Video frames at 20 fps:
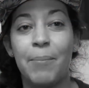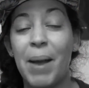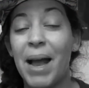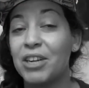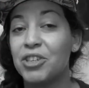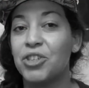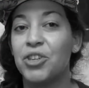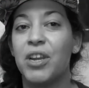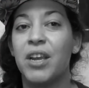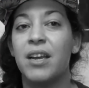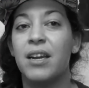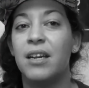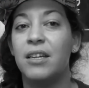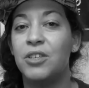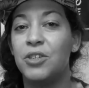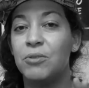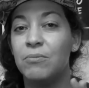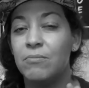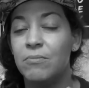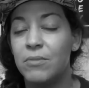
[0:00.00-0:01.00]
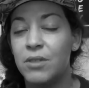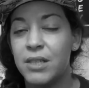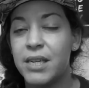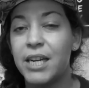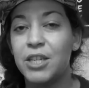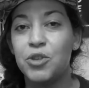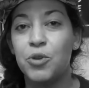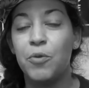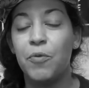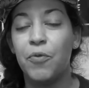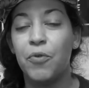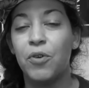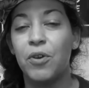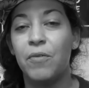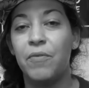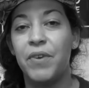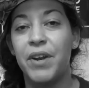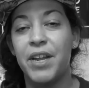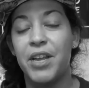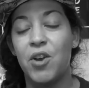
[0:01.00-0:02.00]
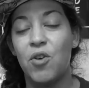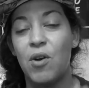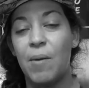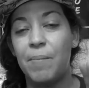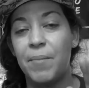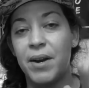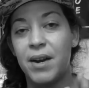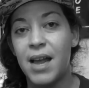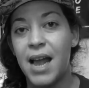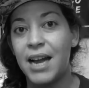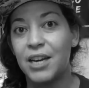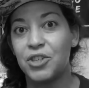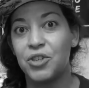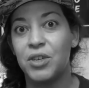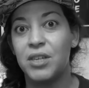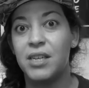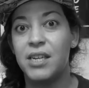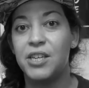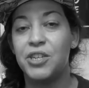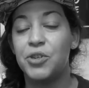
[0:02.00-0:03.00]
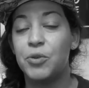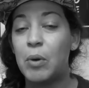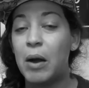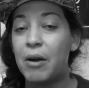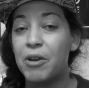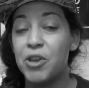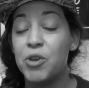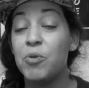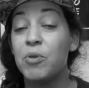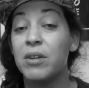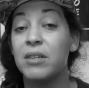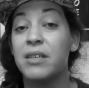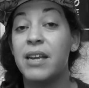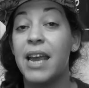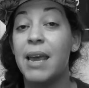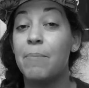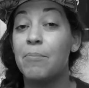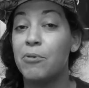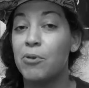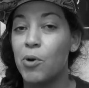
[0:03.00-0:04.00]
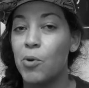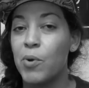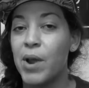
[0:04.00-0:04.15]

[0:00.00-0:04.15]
actually going to stay tuned for a video. I'm going to actually teach you how you can tape your own